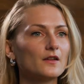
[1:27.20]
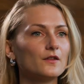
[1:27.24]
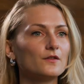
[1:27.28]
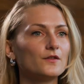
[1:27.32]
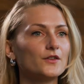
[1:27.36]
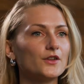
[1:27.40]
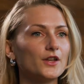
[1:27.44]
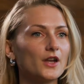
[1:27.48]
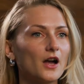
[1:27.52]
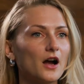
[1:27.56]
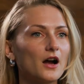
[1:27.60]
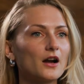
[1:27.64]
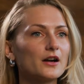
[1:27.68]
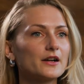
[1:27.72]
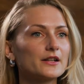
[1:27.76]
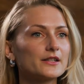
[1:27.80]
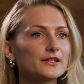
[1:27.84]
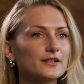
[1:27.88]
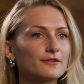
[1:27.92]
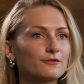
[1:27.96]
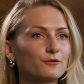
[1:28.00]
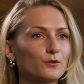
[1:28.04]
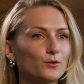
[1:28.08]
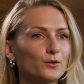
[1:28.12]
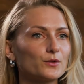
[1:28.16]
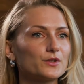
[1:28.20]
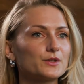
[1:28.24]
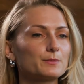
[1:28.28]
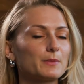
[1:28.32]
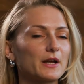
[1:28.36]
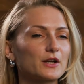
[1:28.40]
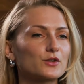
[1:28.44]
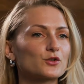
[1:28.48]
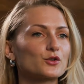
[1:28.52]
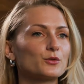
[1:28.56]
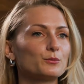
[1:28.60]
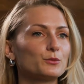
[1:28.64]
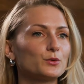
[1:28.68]
VR is a full
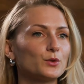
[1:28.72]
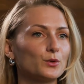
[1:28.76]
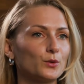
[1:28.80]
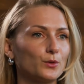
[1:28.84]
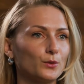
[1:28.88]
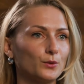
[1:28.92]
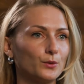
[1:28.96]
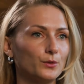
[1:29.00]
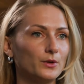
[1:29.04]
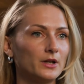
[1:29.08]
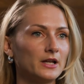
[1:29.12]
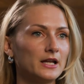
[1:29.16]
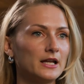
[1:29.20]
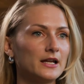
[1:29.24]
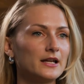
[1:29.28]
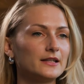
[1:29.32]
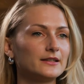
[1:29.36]
spectrum tool